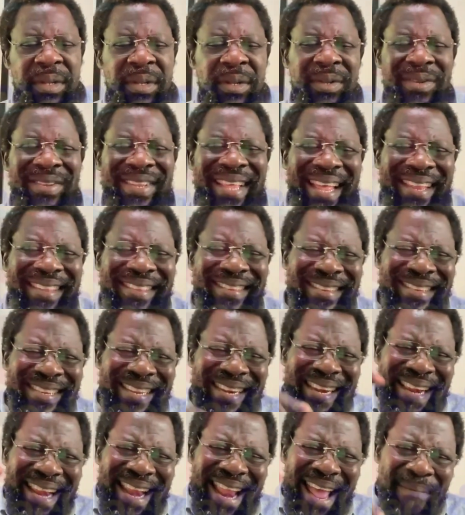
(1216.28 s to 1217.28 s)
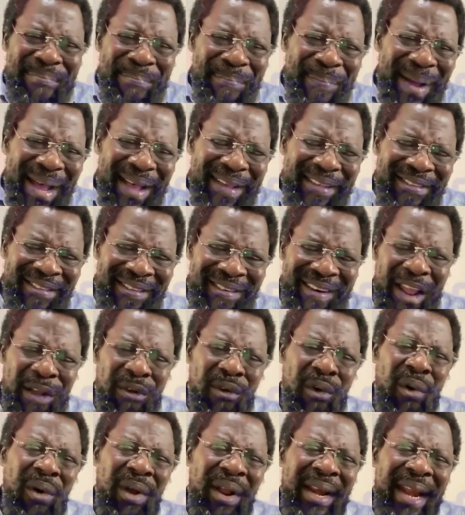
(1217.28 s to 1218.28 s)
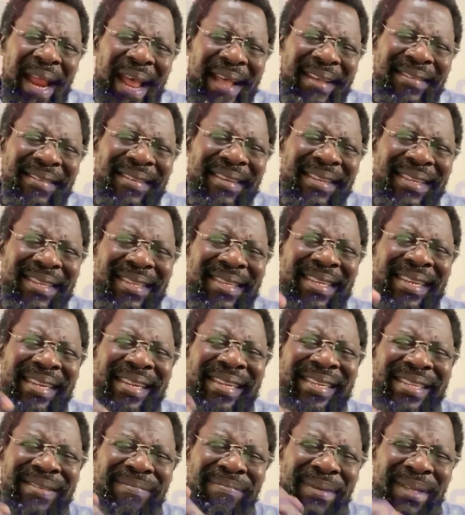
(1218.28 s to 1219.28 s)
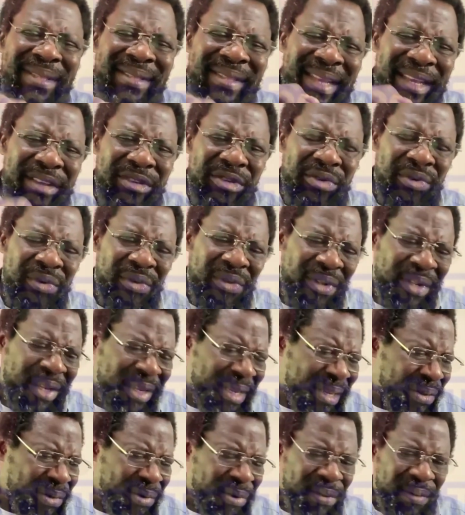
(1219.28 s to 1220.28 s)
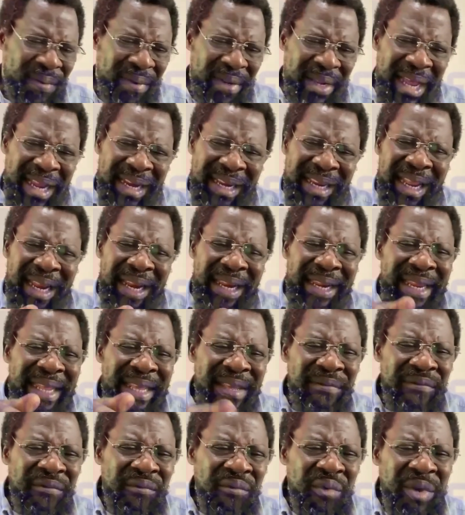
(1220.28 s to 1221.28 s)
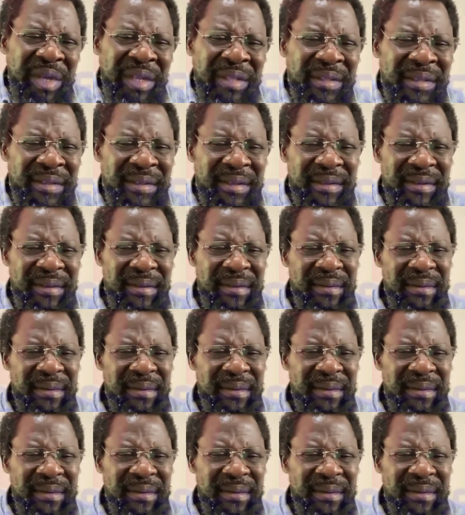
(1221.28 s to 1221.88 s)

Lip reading: that the lepers, recognizing the limitation that they live with,